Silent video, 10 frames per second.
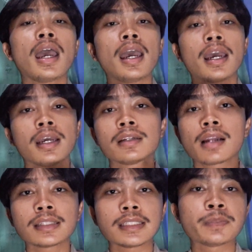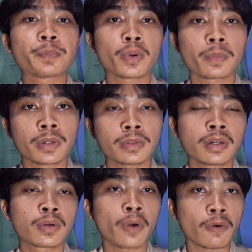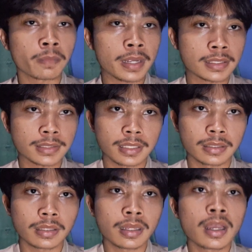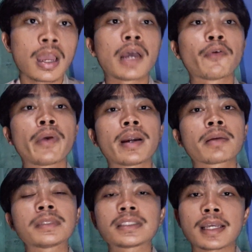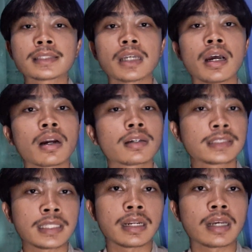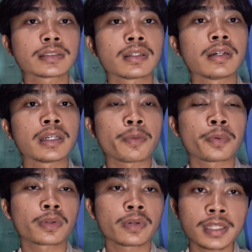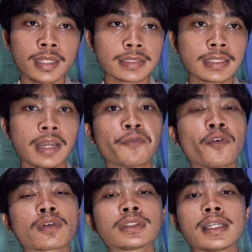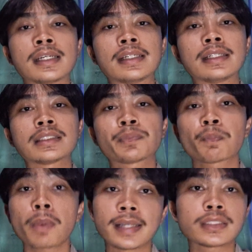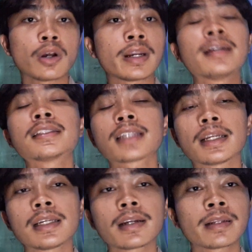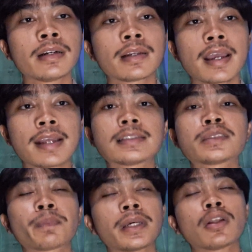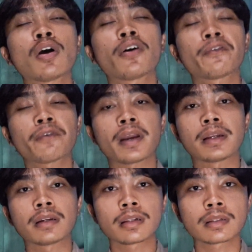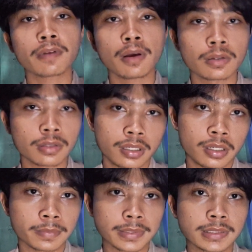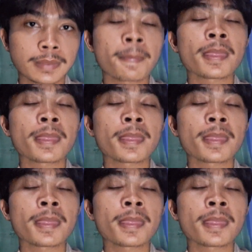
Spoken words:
And the last is promote a growth mindset, where mistakes are seen as learning opportunities and focus is placed on understanding rather than speed or final outcomes.